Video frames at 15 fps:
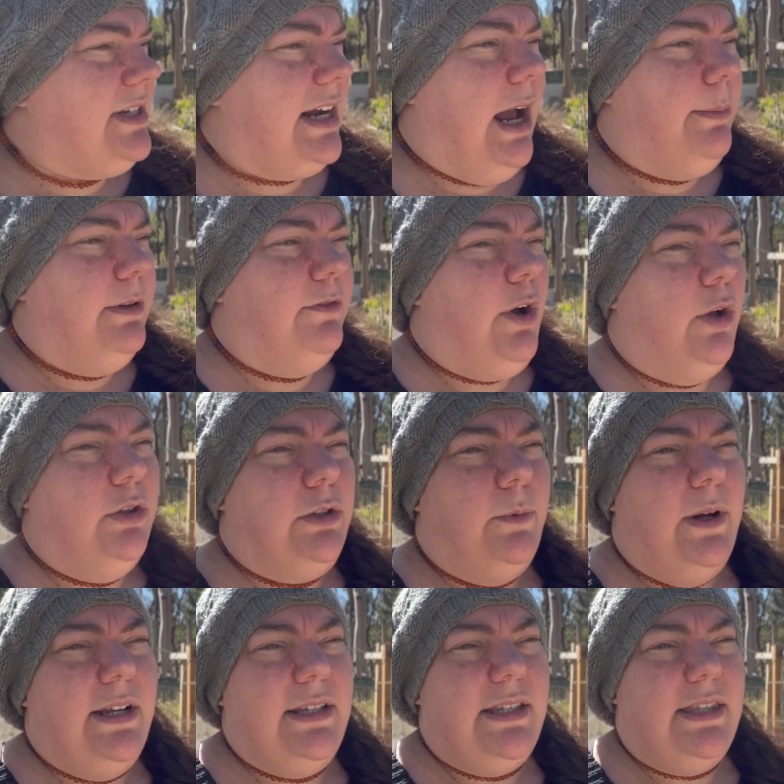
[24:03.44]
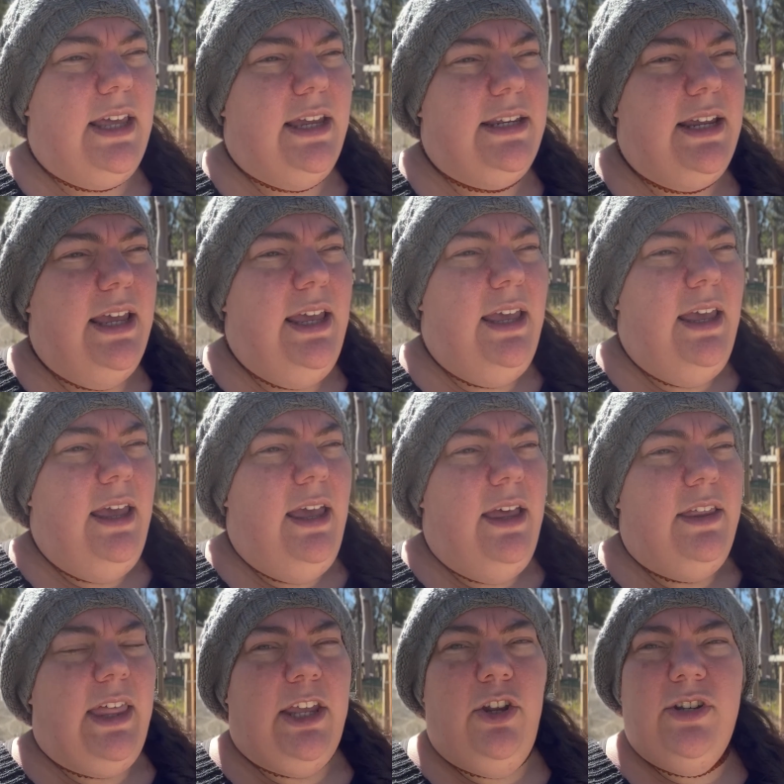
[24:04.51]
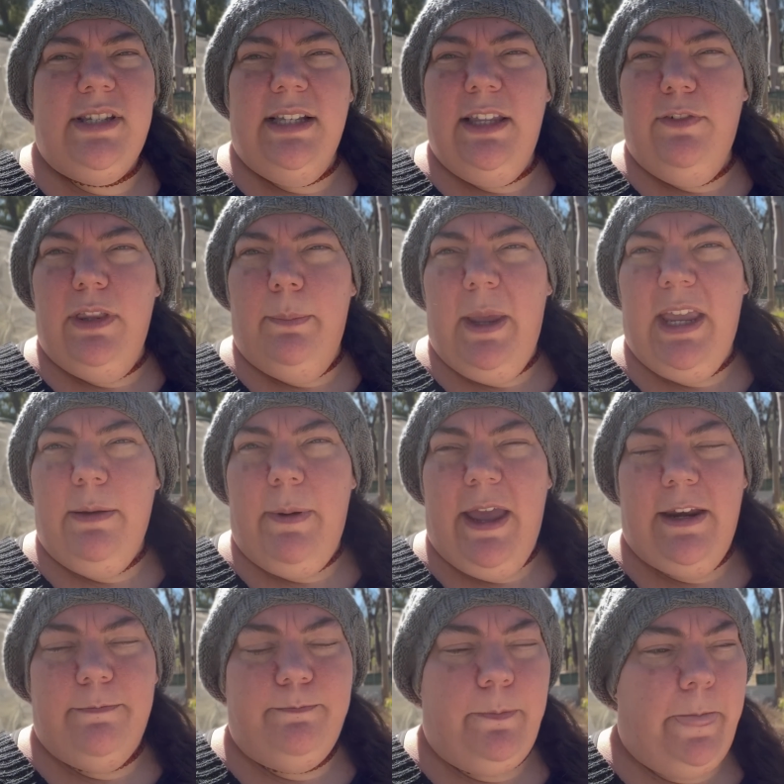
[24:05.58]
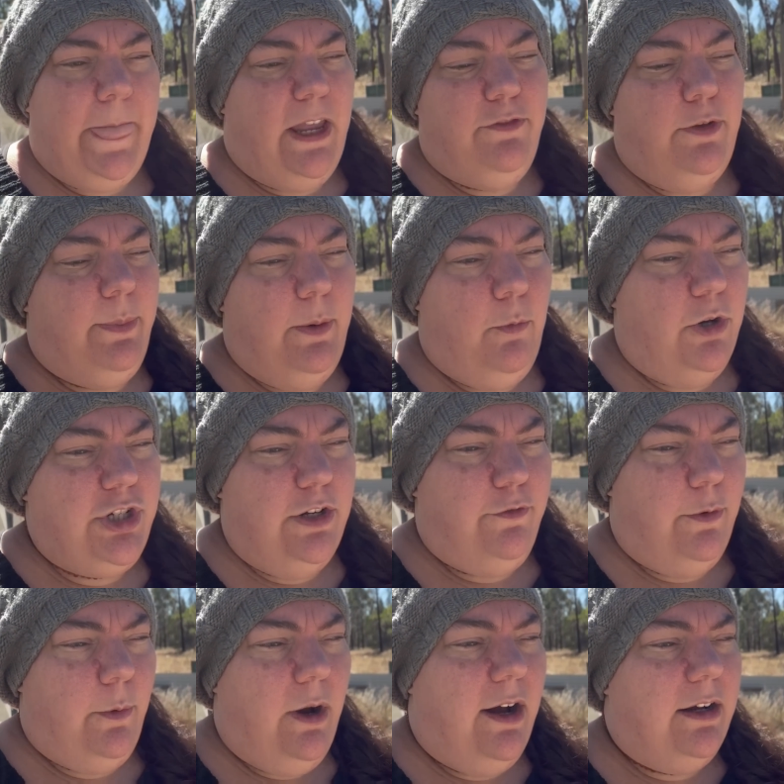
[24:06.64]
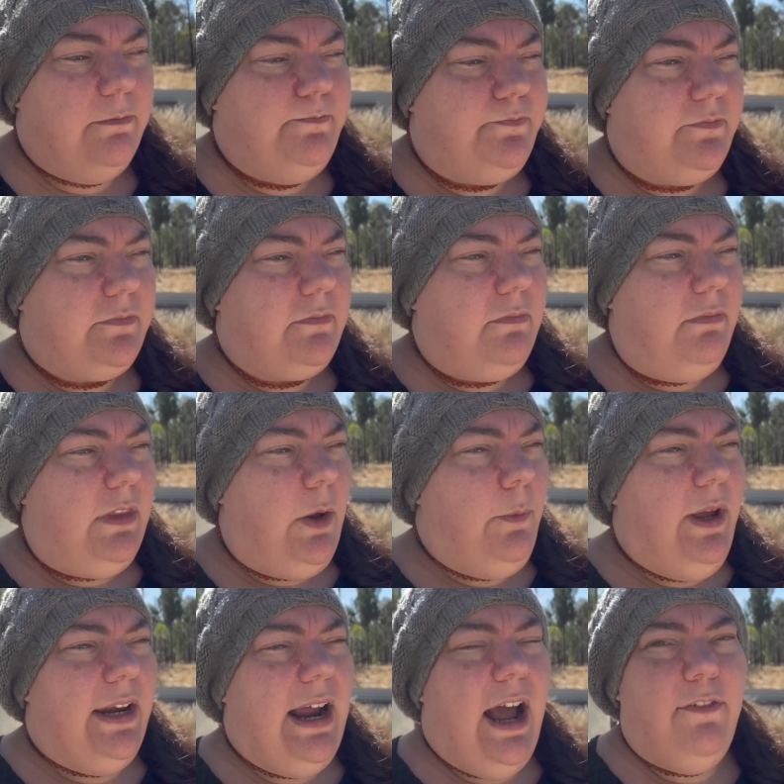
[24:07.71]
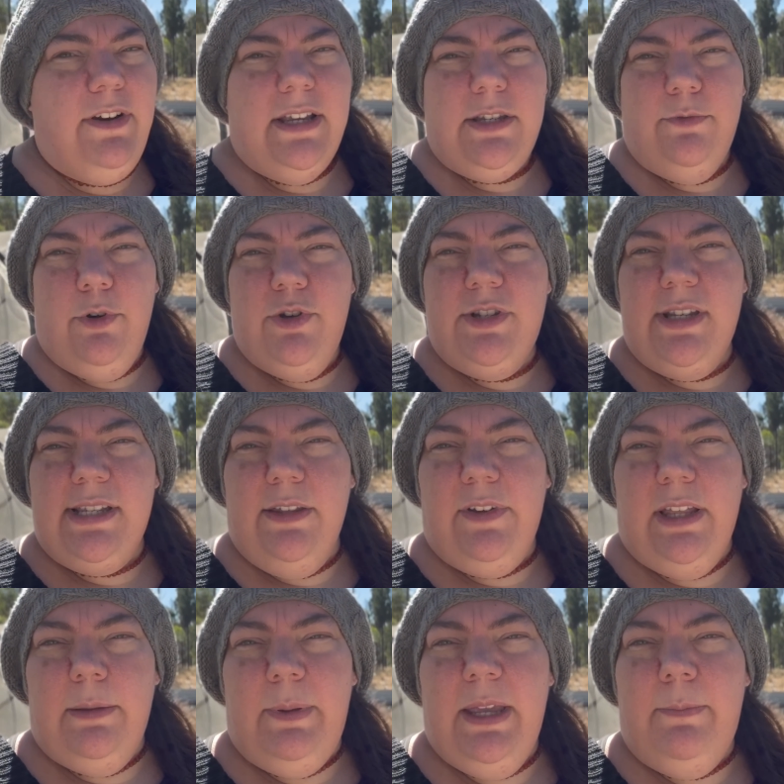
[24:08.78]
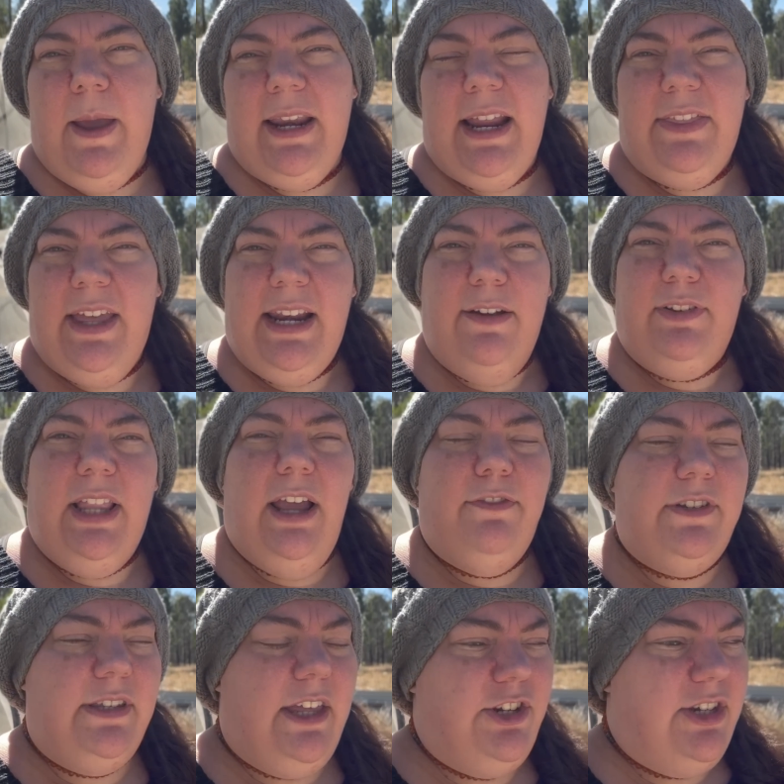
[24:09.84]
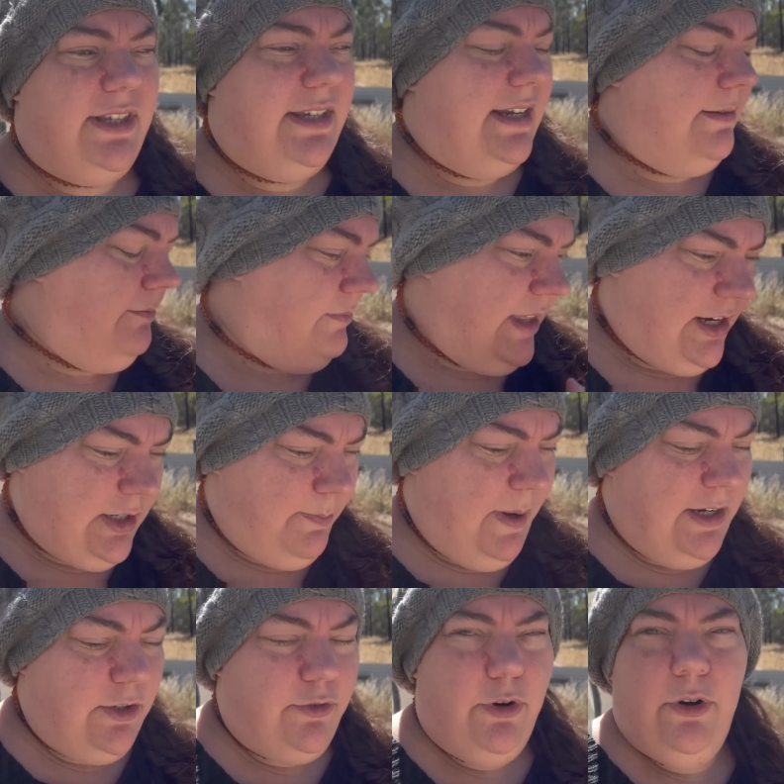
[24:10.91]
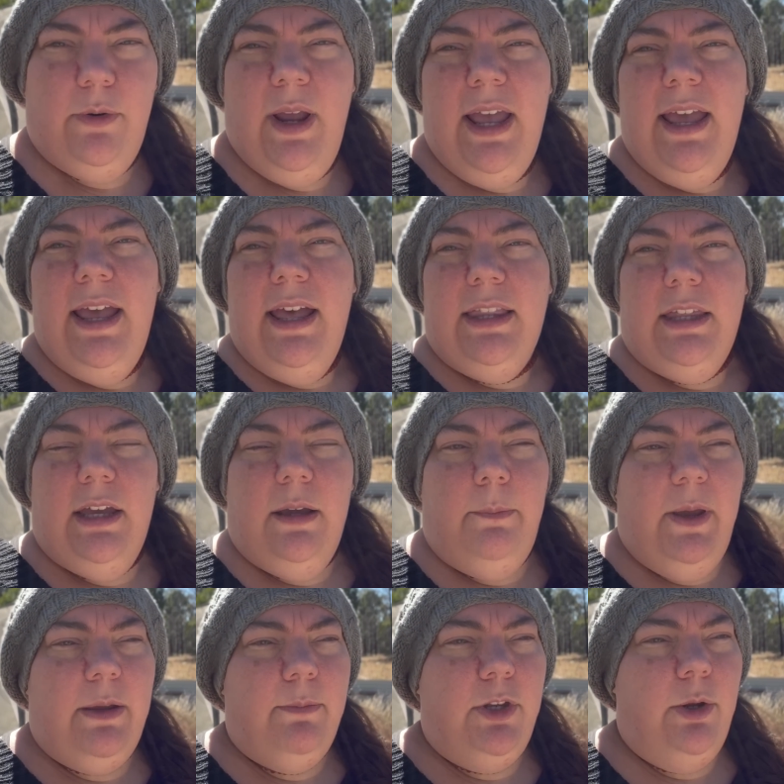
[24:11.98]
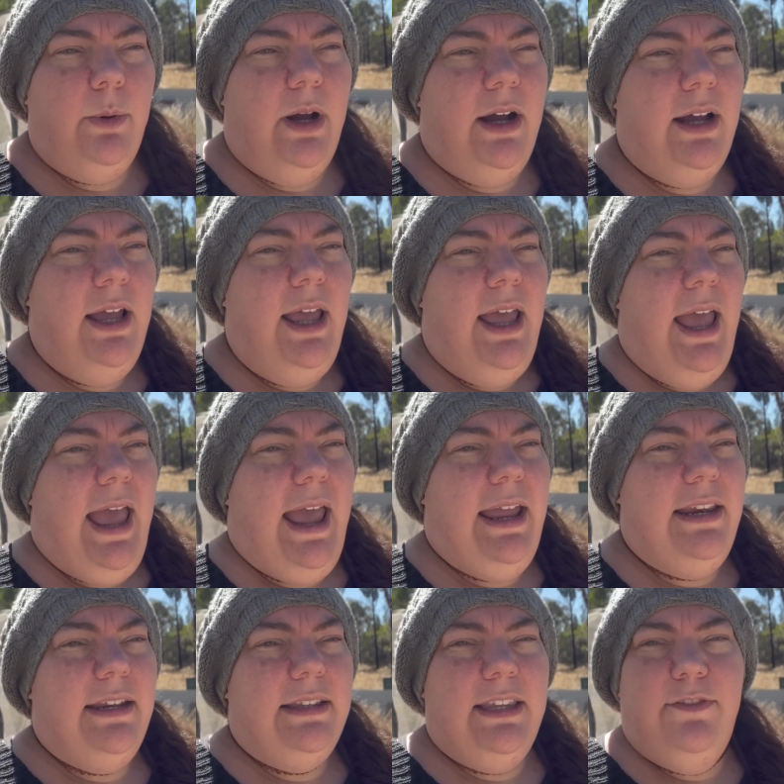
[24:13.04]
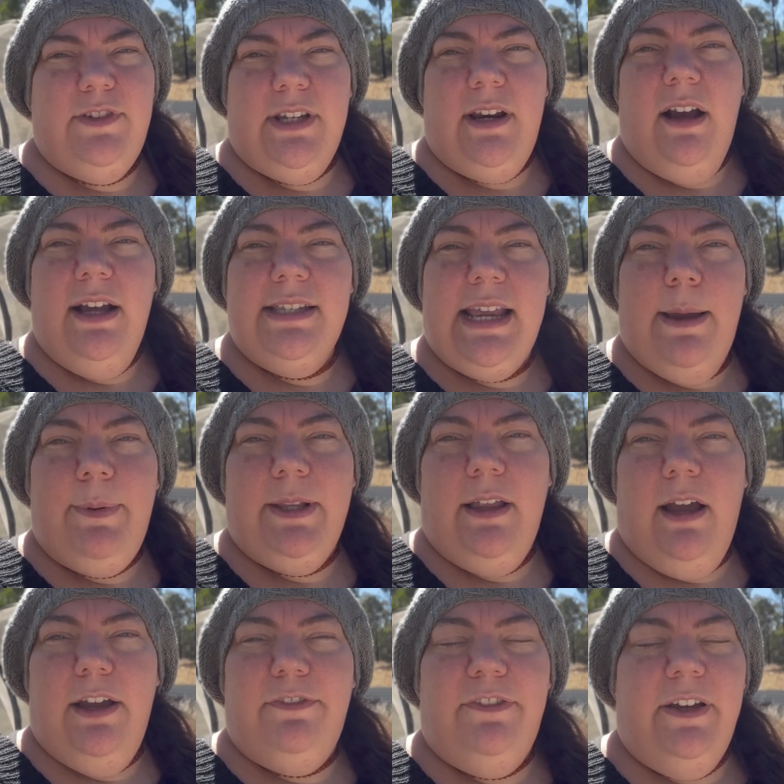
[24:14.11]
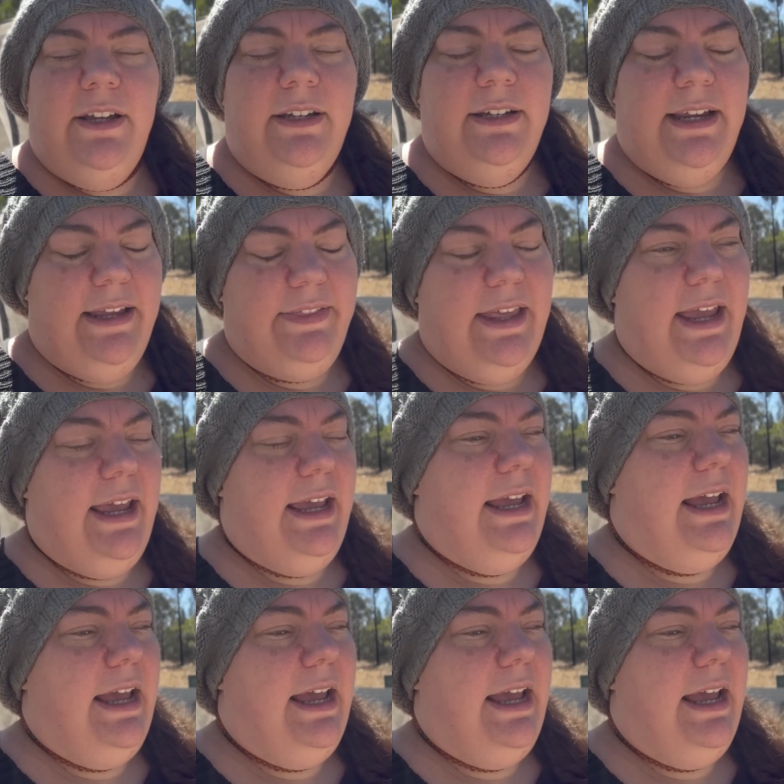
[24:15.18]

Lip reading: couple of older ones that they used to live in the pig pen, if you've been watching for a while. We had half a dozen roosters living in the pig pen and they never left. They just picked through the pig manure and lived a nice happy life in there.